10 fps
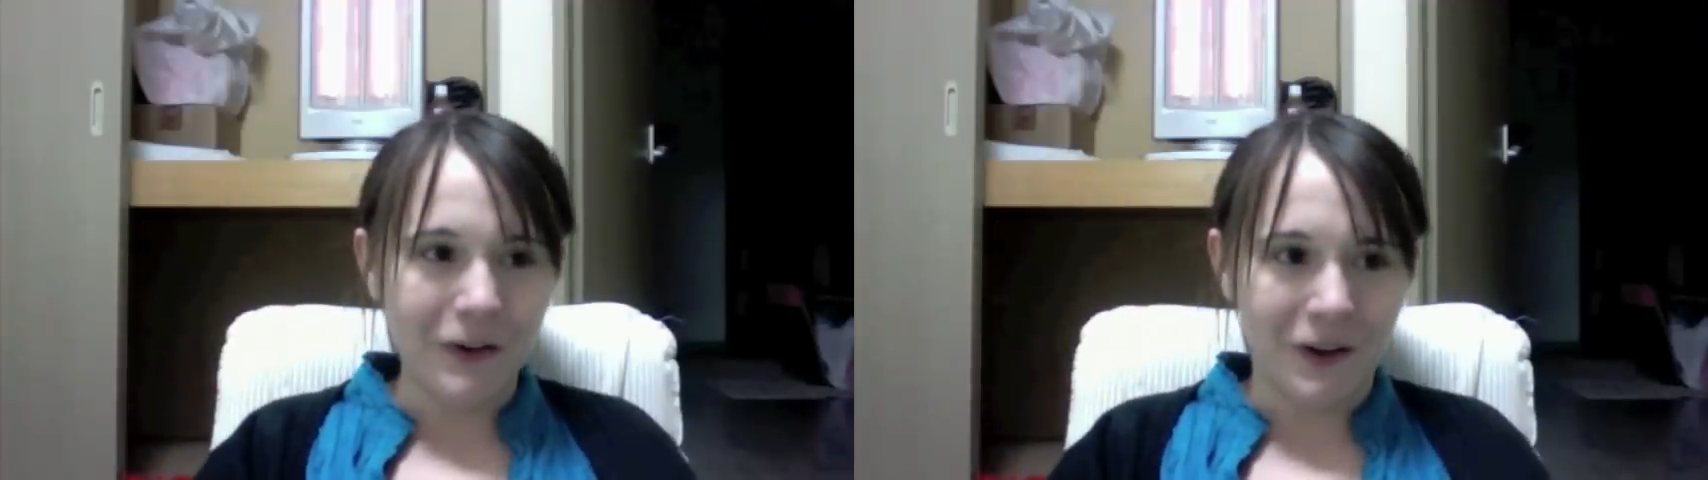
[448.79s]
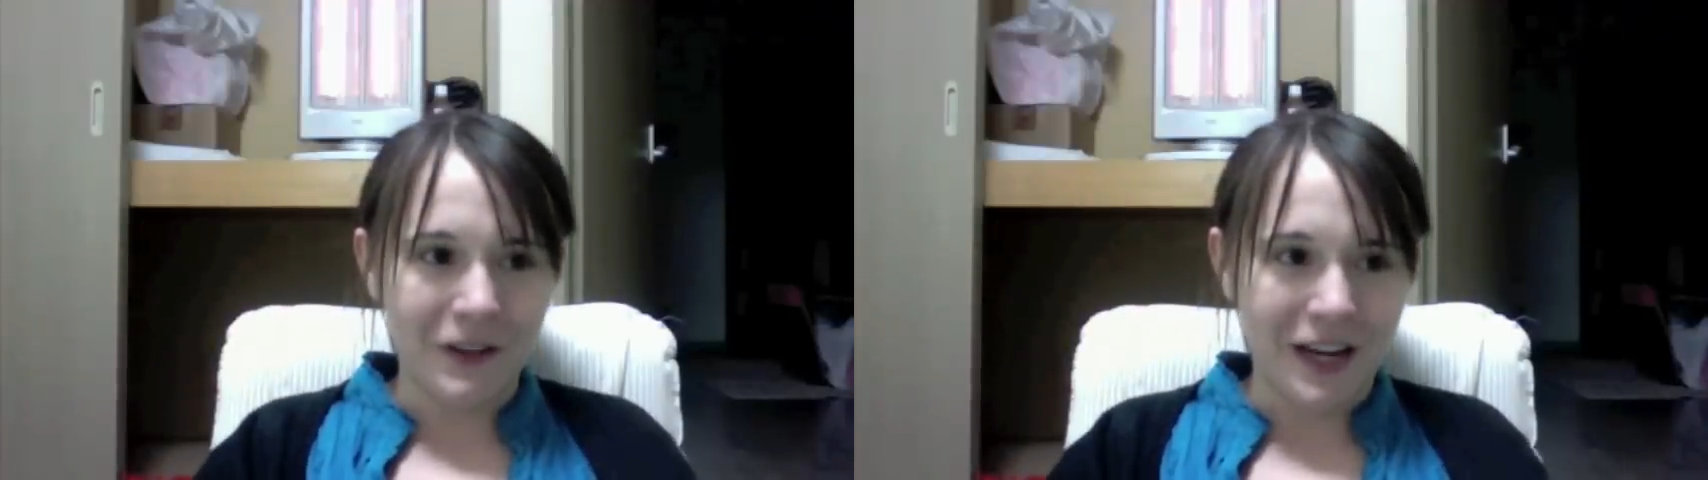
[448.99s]

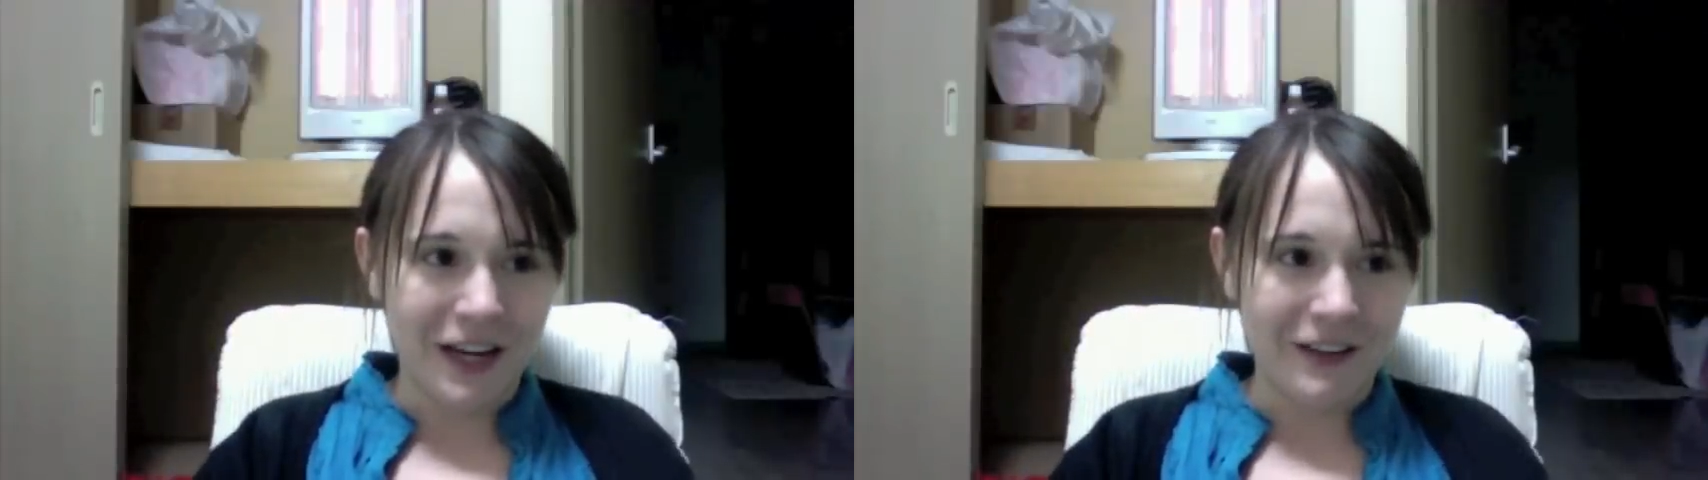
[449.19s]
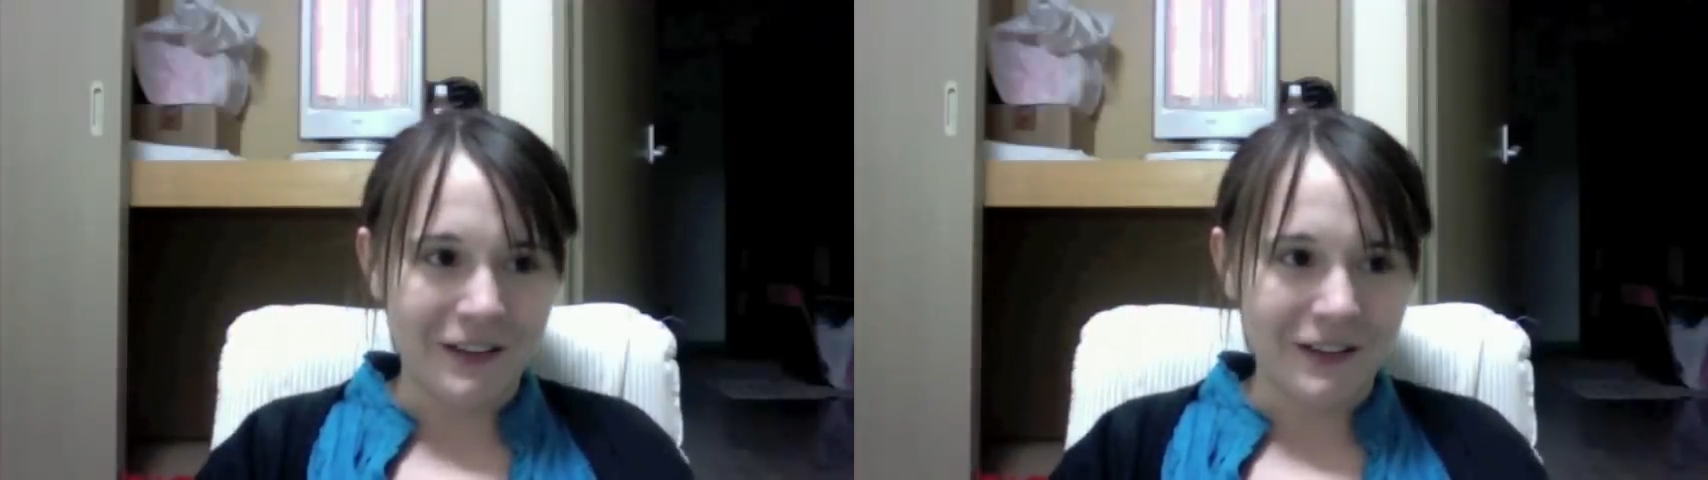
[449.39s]
all
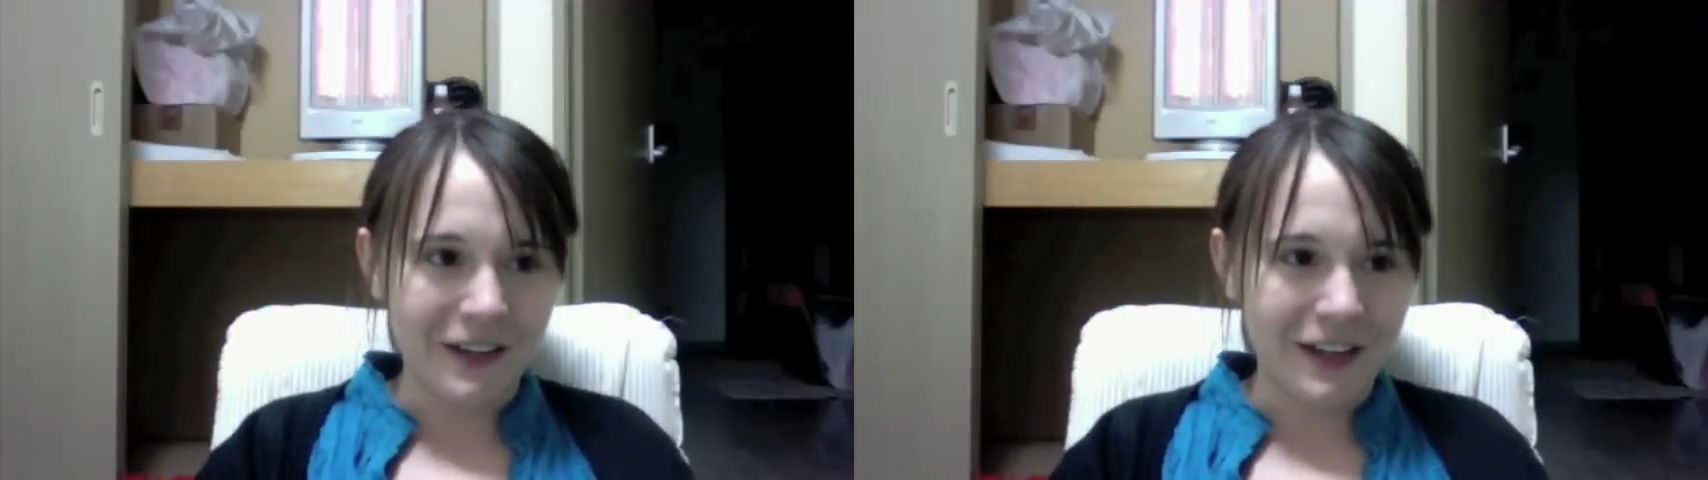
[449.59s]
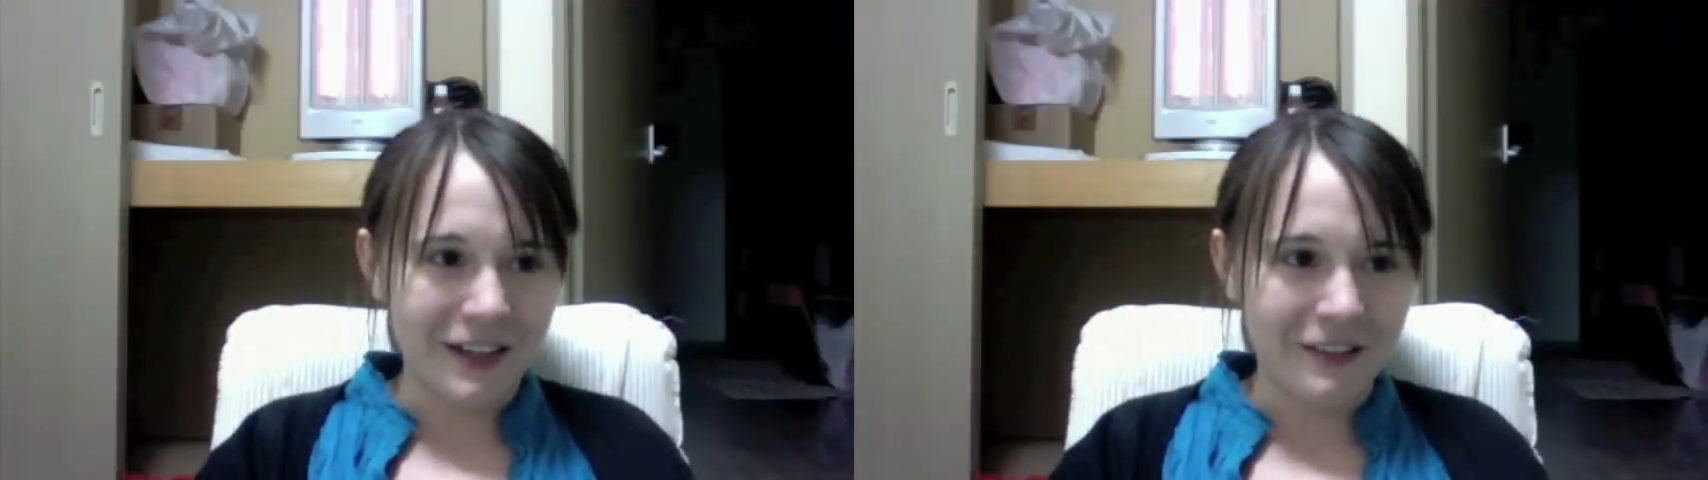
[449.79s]
day, you know,
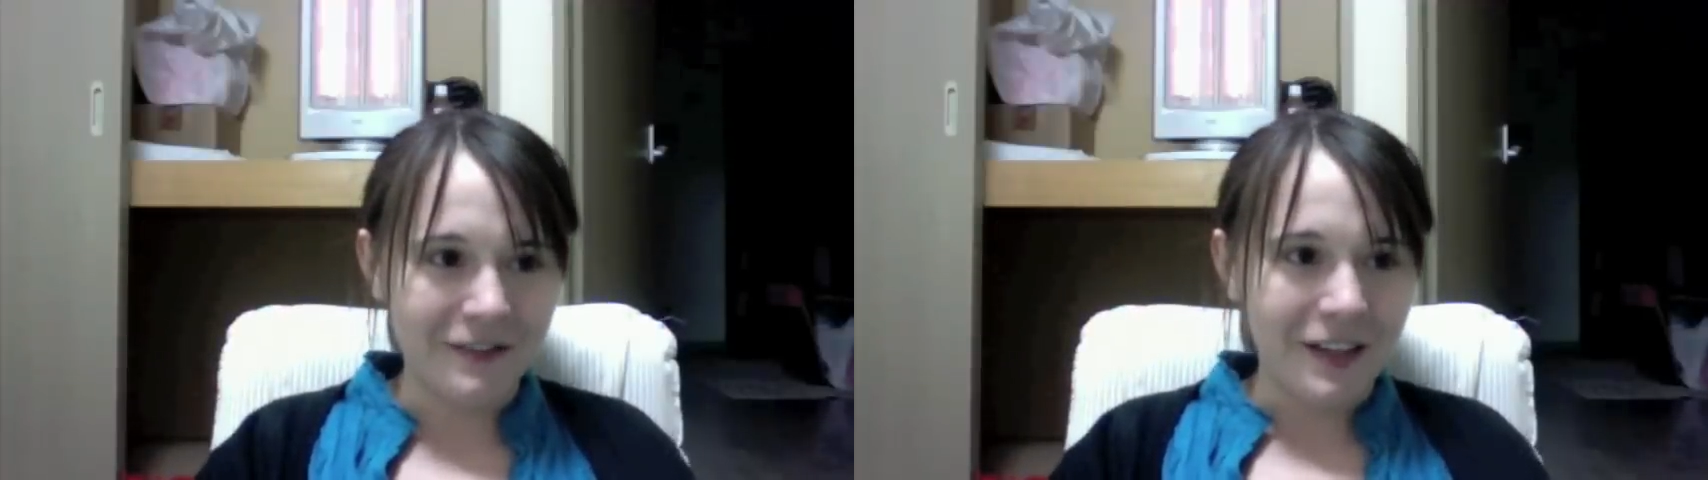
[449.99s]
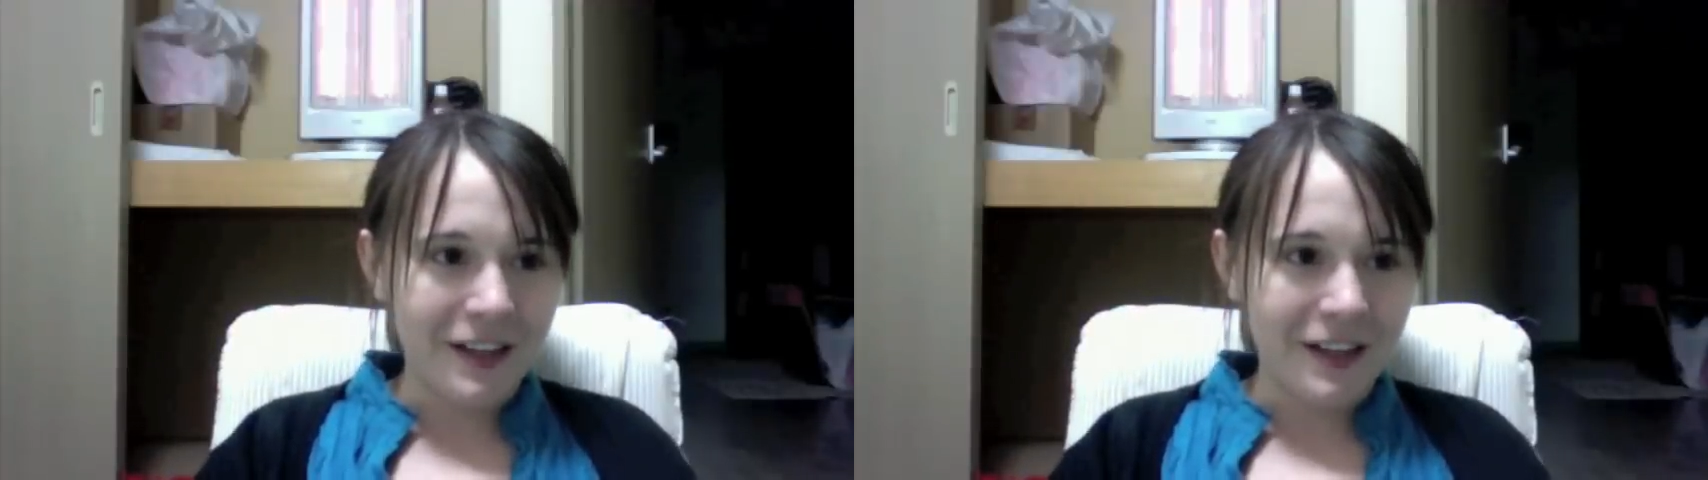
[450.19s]
kind of